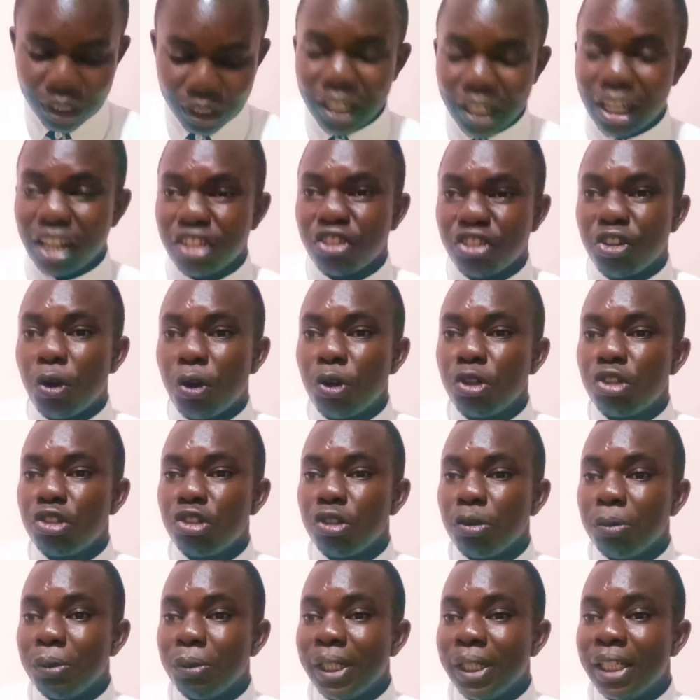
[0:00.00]
that has
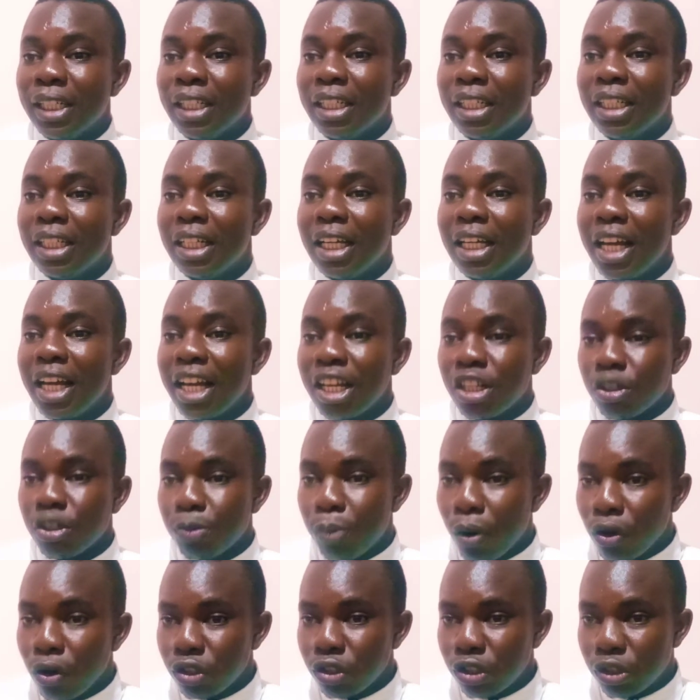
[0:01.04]
also been
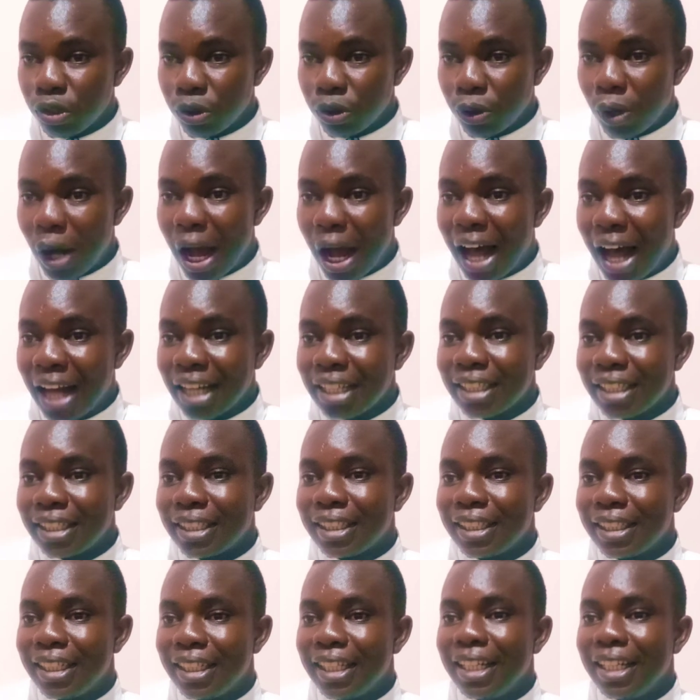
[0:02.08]
exposed to us